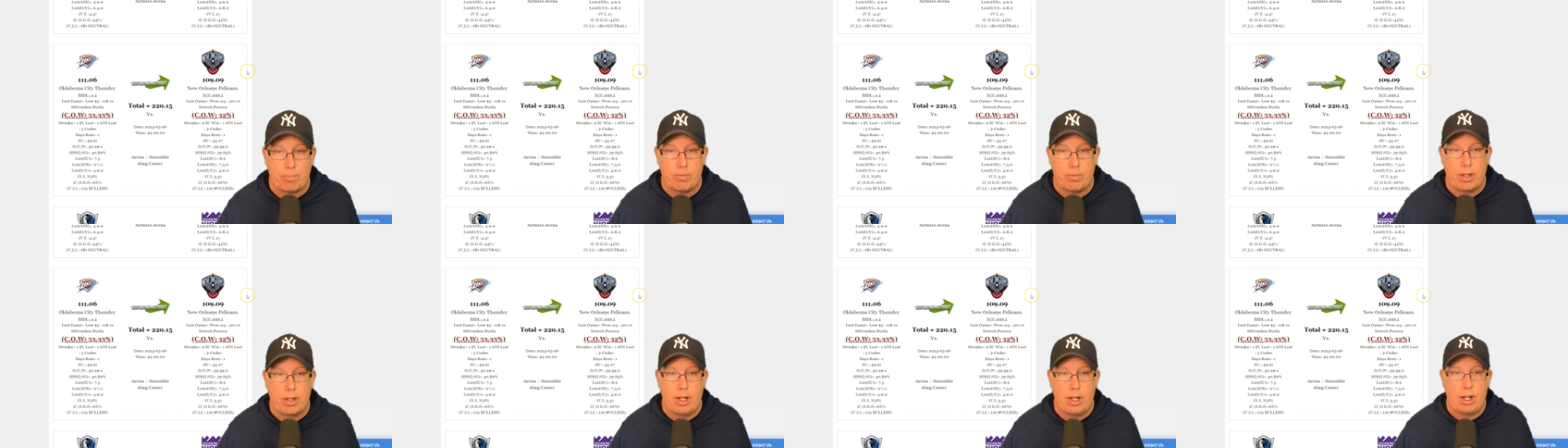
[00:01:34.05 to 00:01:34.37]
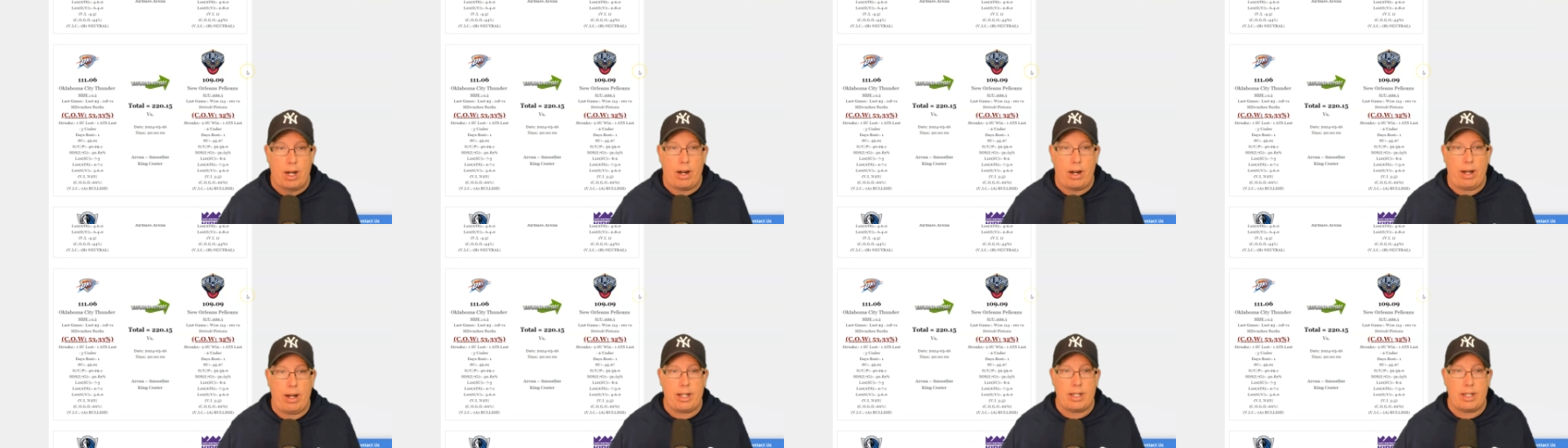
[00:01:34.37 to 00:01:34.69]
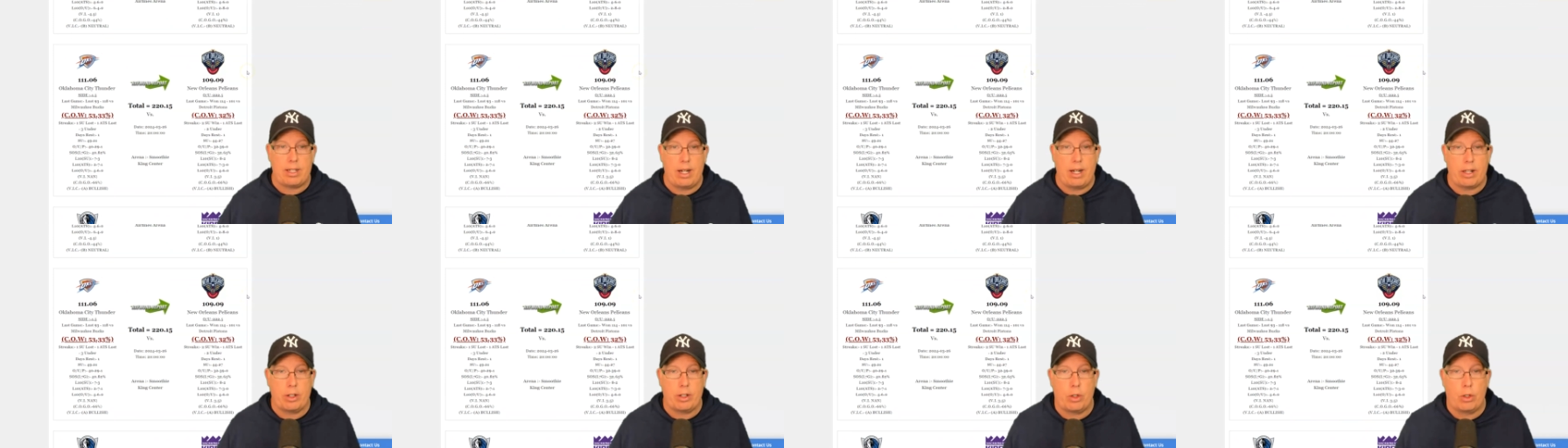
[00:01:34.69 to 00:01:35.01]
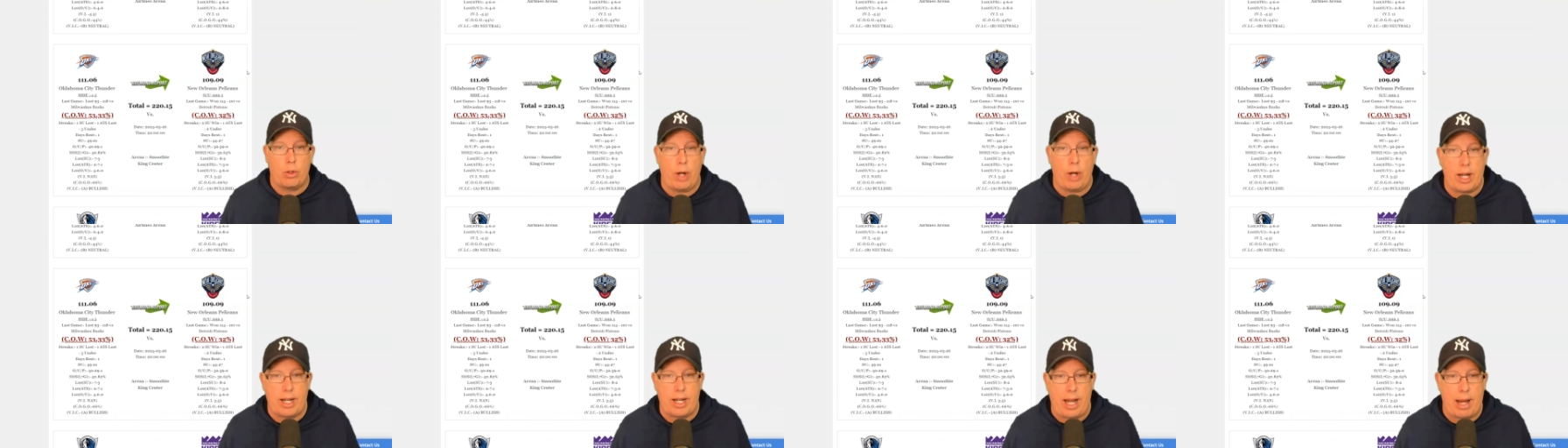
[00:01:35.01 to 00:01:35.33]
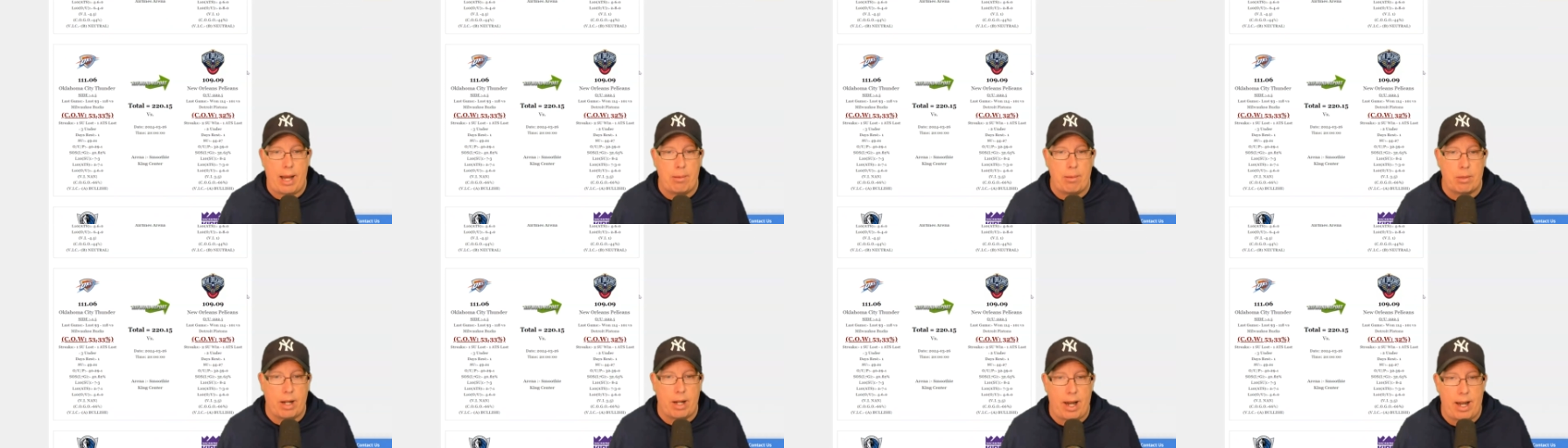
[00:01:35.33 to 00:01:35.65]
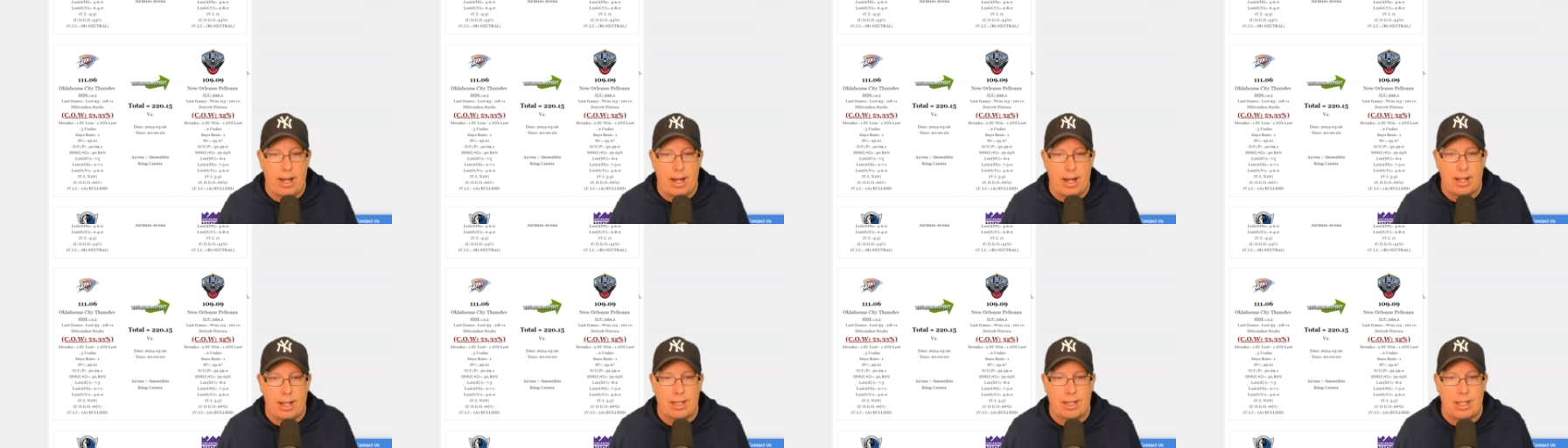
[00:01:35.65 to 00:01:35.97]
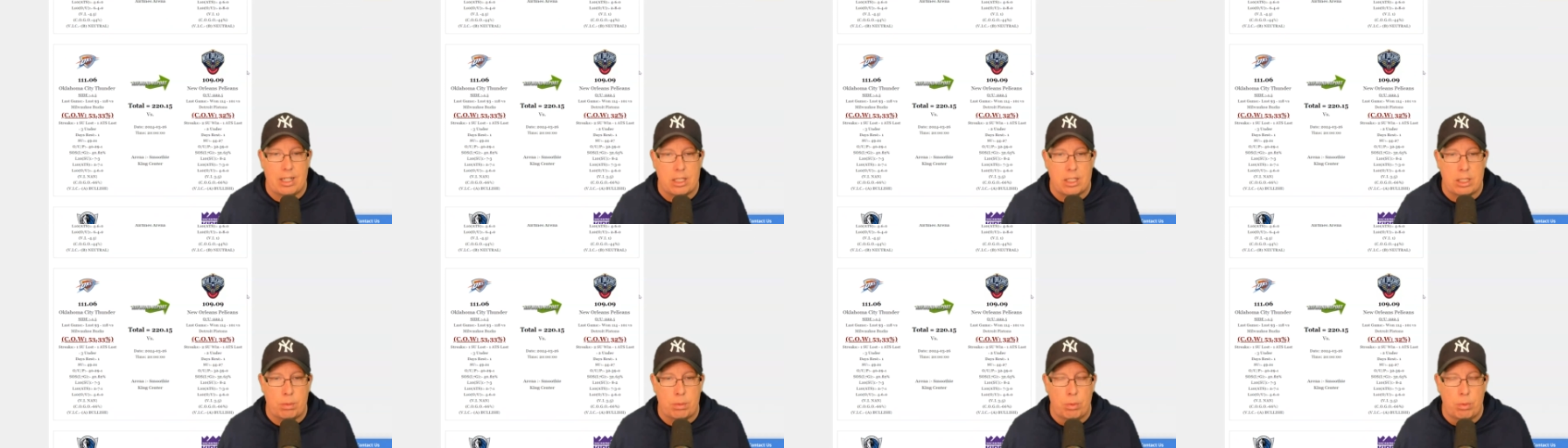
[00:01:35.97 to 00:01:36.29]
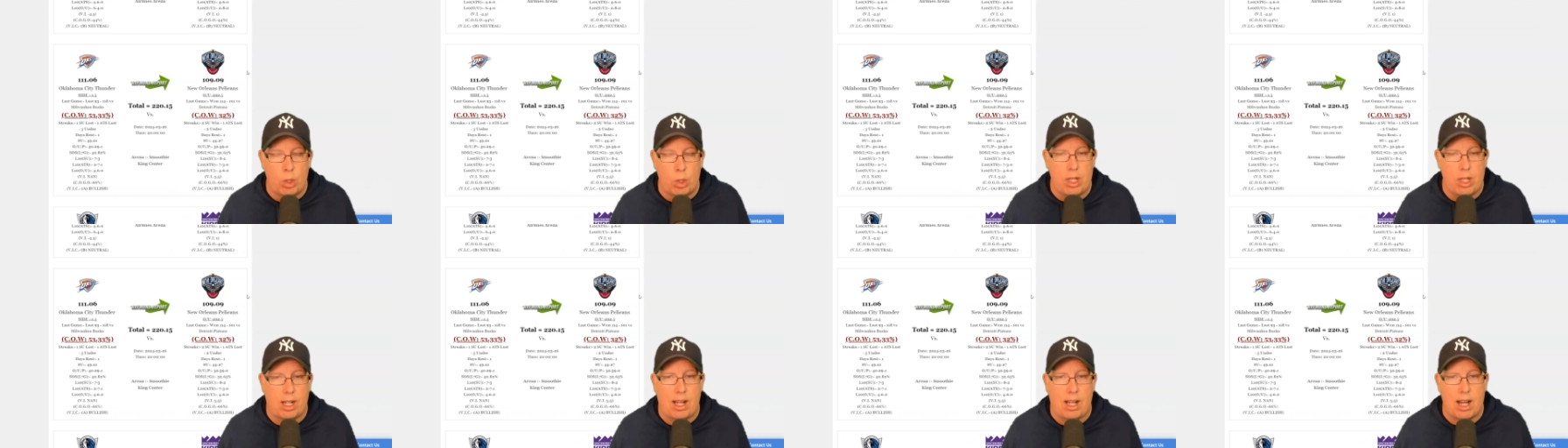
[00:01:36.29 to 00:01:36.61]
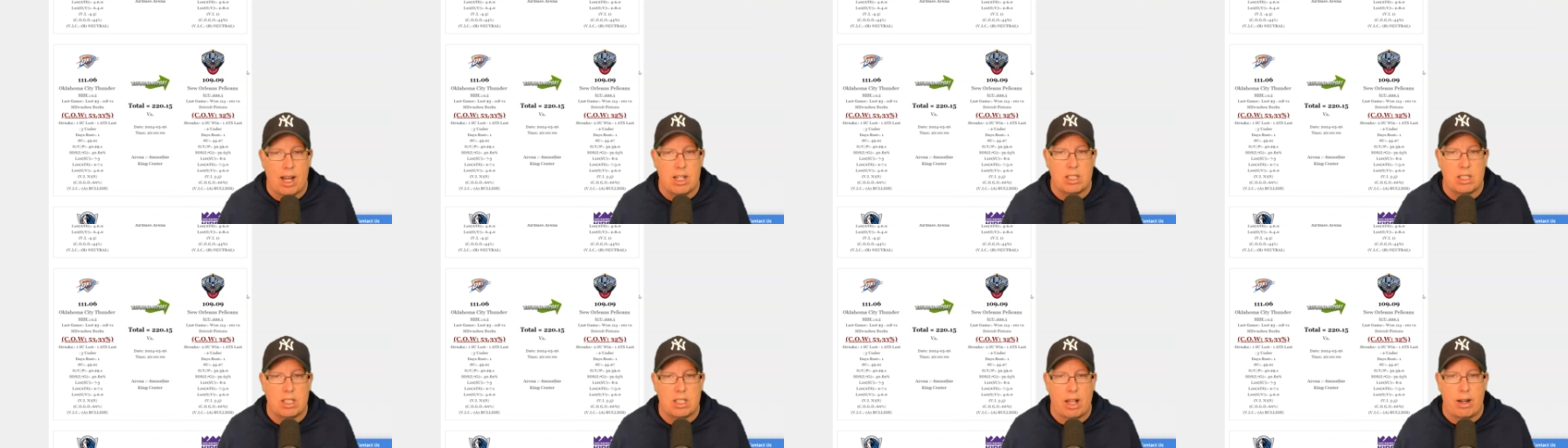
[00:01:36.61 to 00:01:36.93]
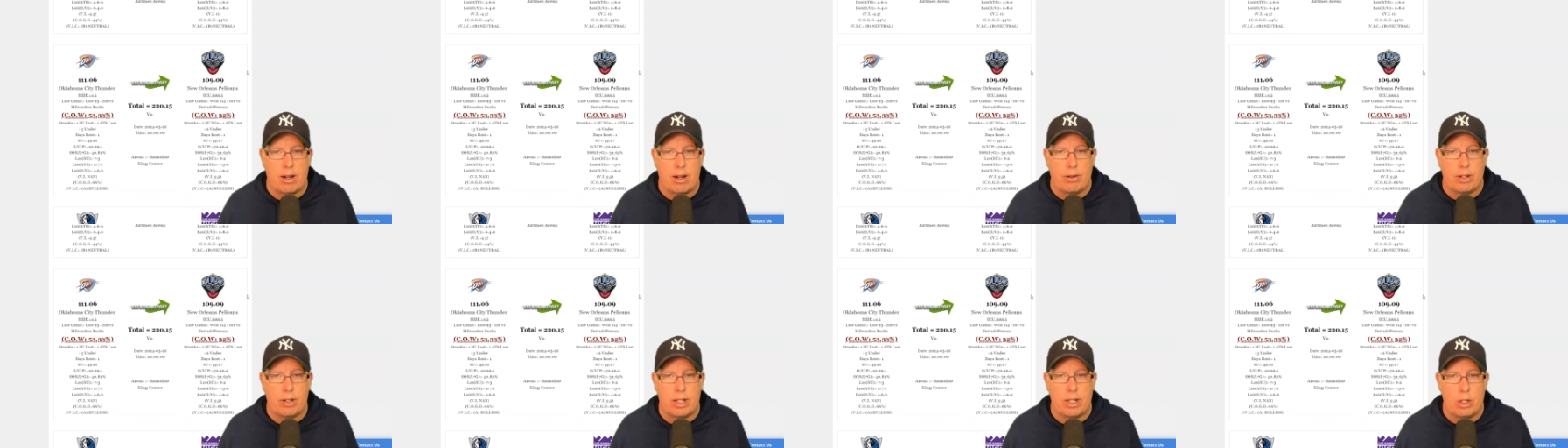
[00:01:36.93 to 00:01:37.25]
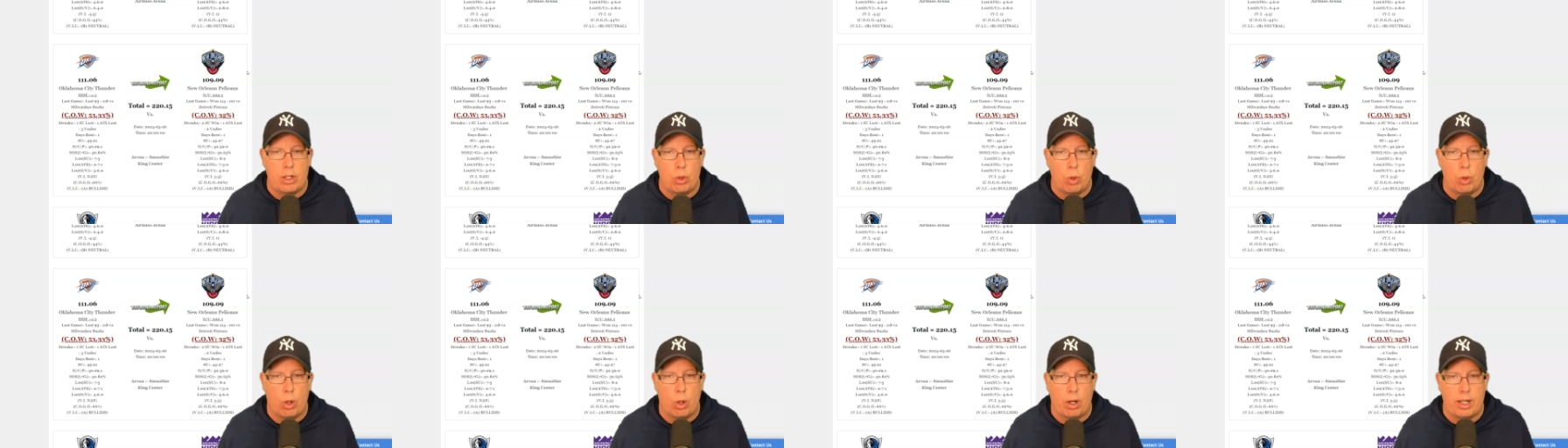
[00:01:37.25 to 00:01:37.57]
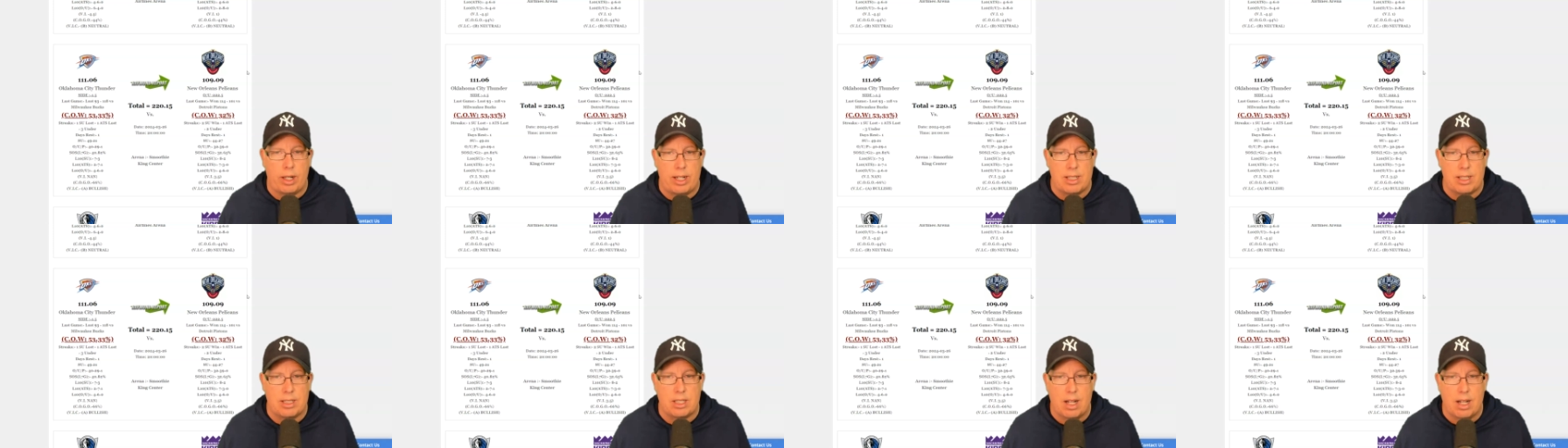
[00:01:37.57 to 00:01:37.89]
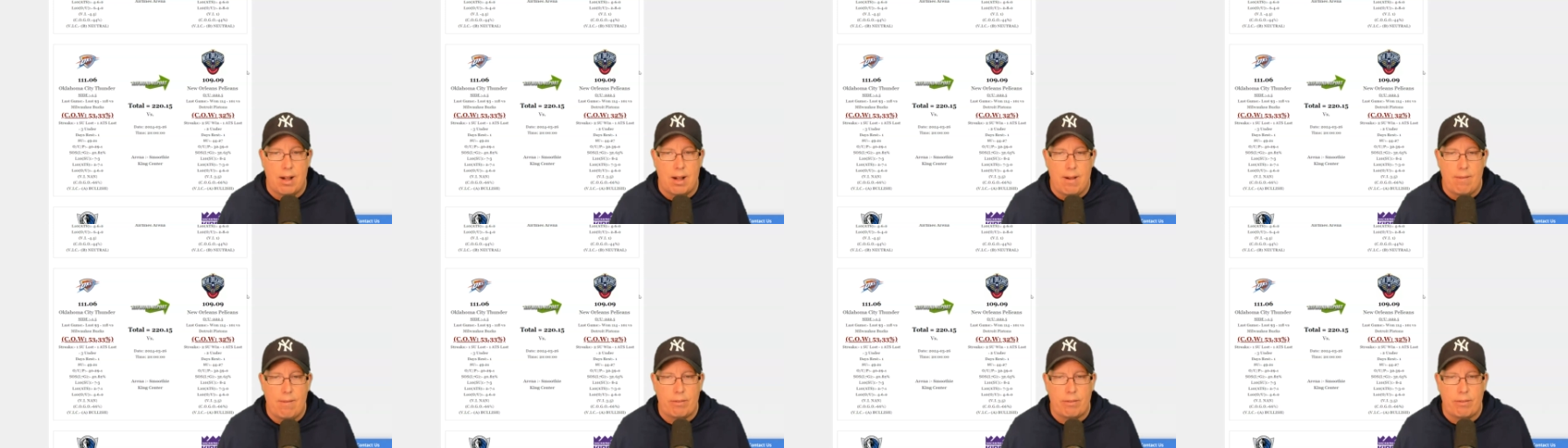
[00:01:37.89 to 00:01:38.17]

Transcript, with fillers: All right, another great game tonight at the Smoothie King Center in New Orleans.